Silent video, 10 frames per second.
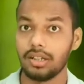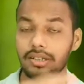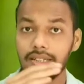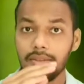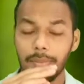
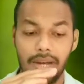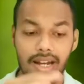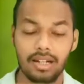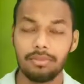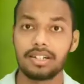Then
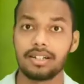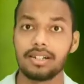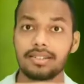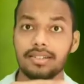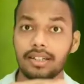parent
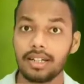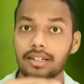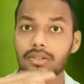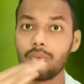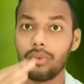materials, they
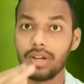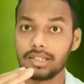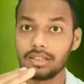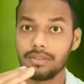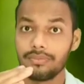get
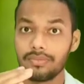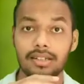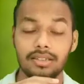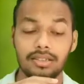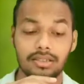weather, and